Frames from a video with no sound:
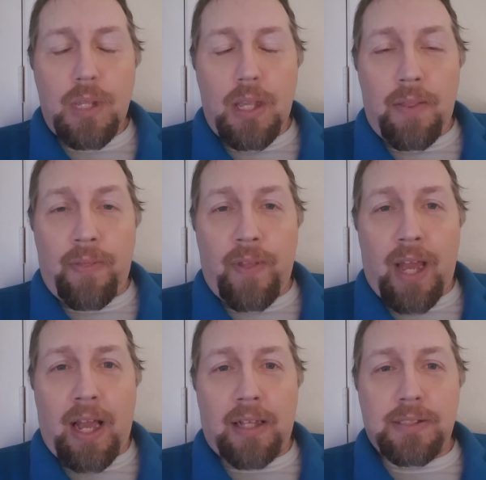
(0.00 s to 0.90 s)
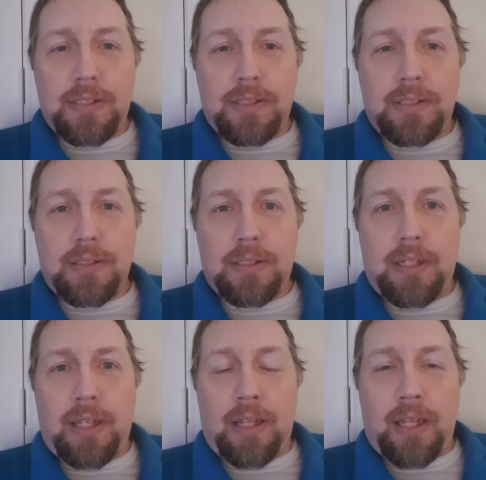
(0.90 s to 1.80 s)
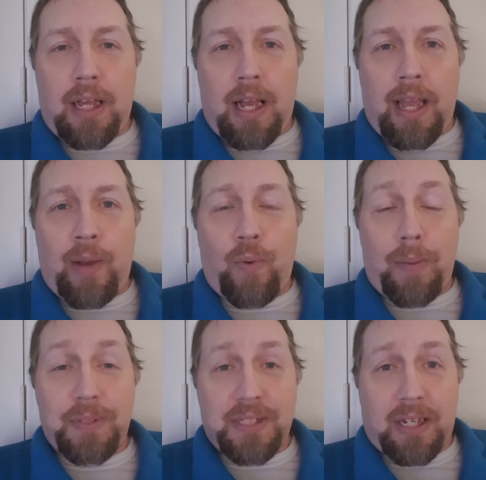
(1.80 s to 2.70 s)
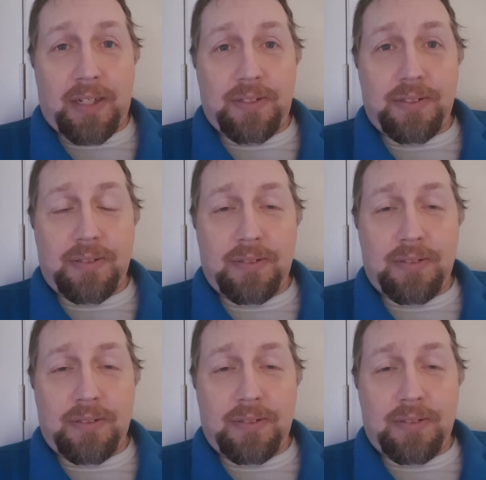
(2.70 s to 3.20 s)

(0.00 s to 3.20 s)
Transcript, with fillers: that a website